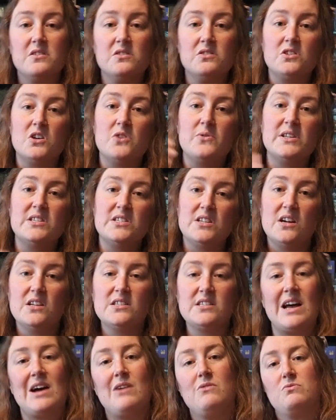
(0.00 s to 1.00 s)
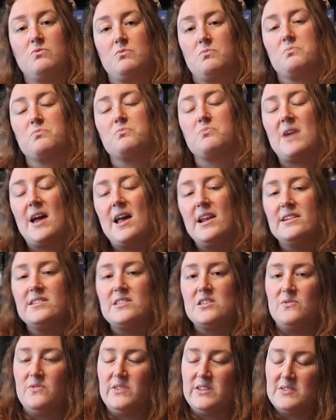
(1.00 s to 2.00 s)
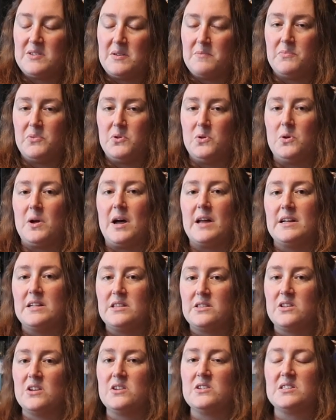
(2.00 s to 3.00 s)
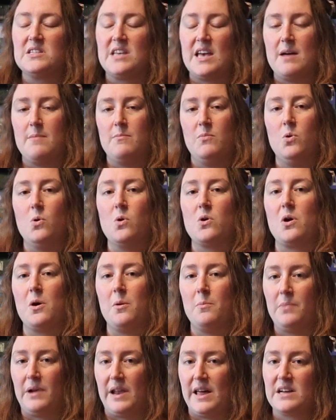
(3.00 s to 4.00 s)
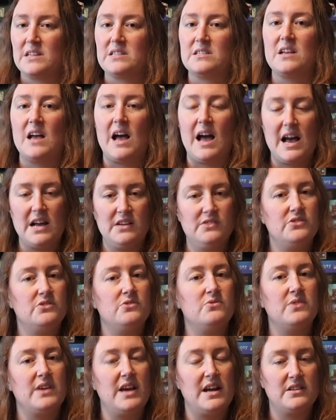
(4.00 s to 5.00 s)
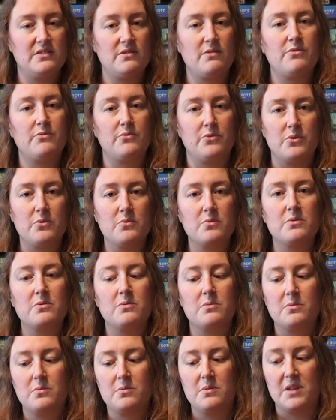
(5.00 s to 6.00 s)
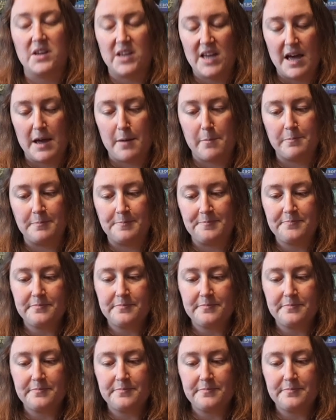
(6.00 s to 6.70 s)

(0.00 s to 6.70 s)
So it starts out relatively simple, and it does get more complex as you get through the game.